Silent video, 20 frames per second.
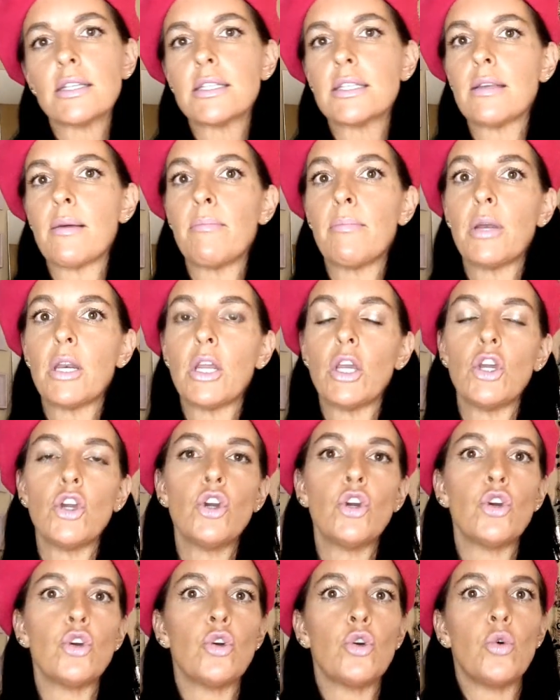somebody
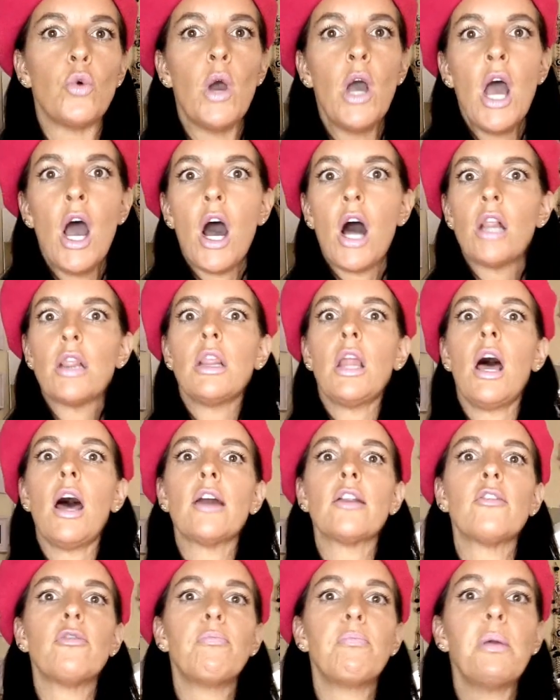who a lot
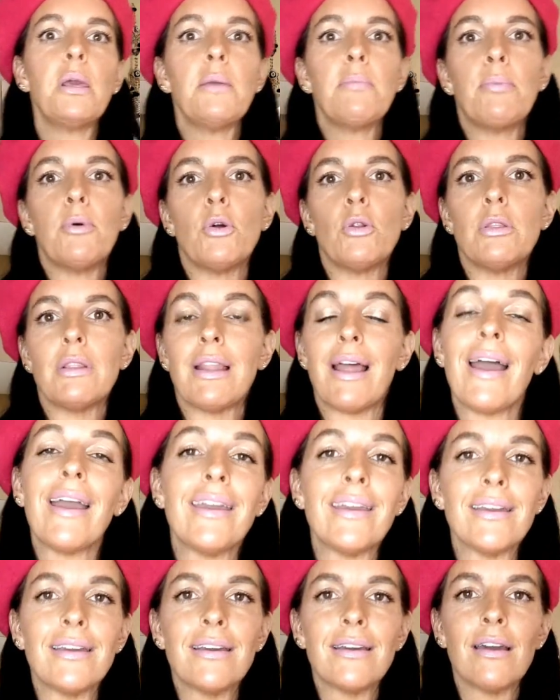of people
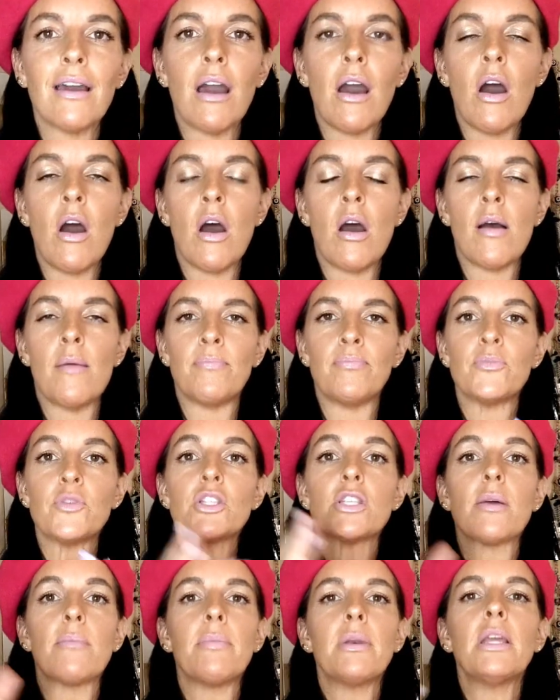like,
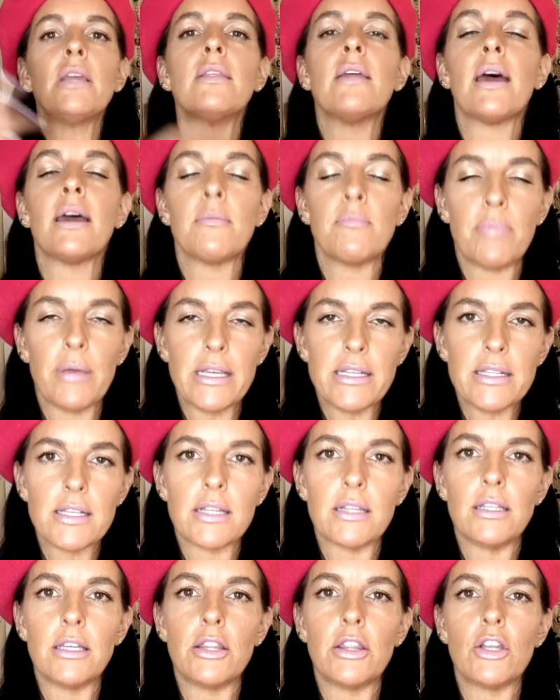somebody that
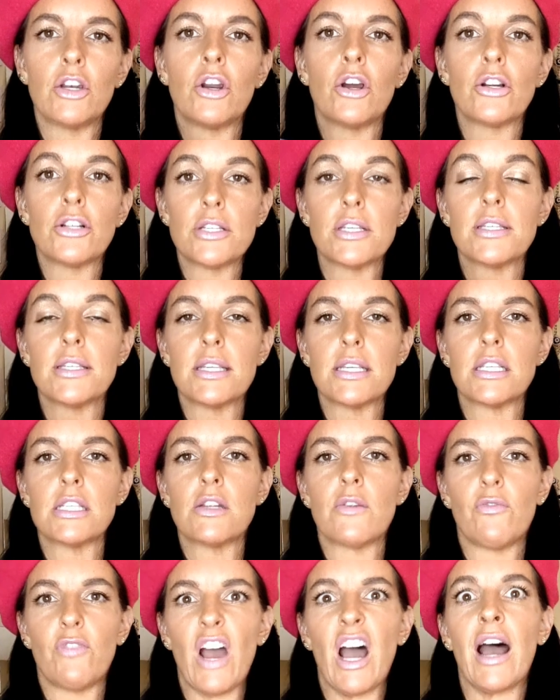basically the narcissist
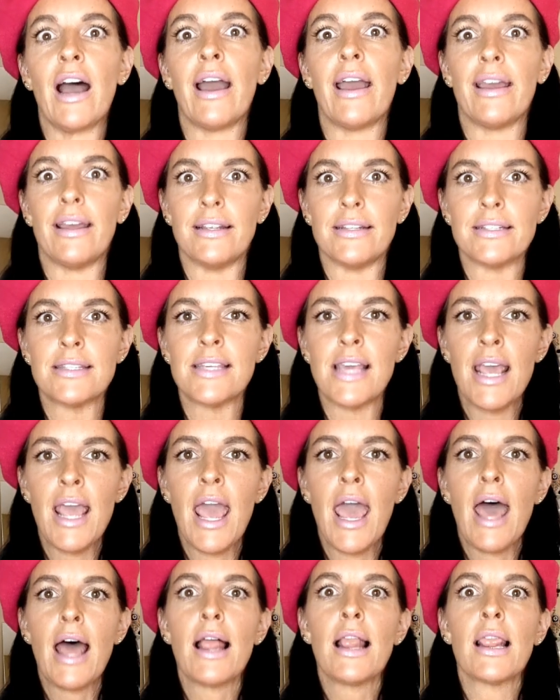finds
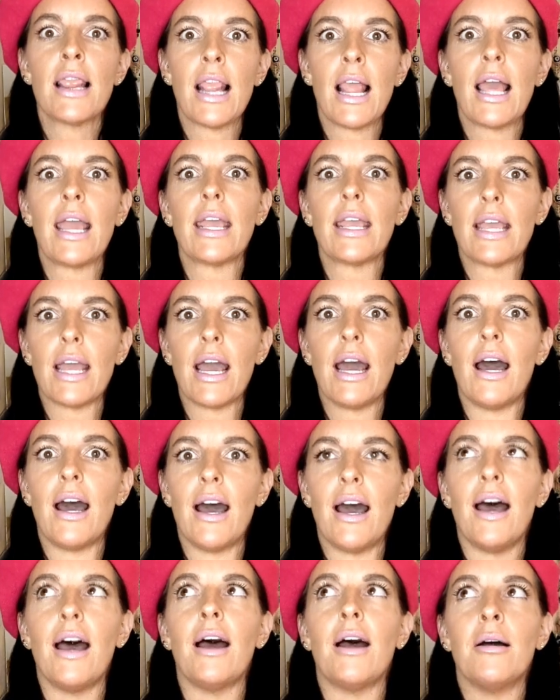like
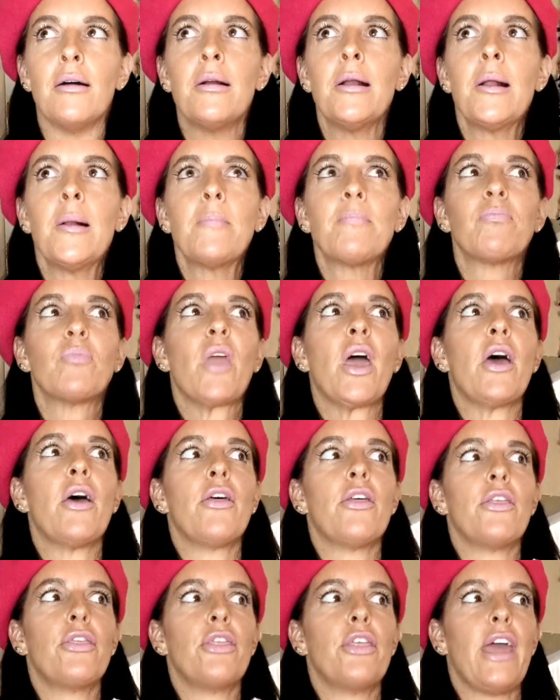
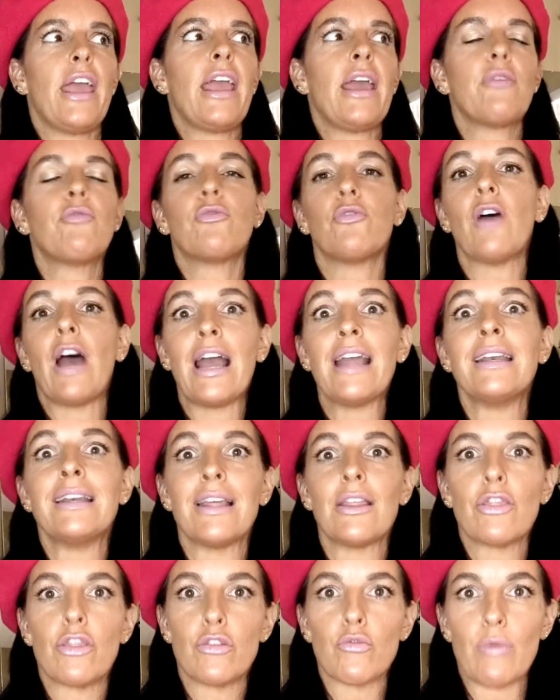they find a
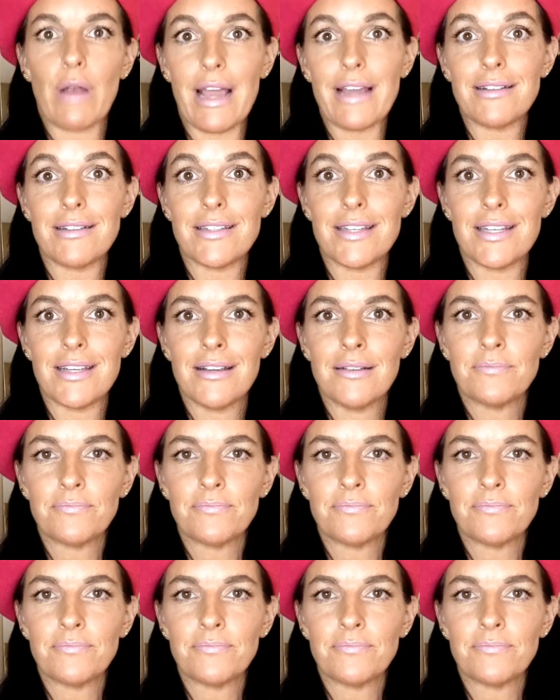threat.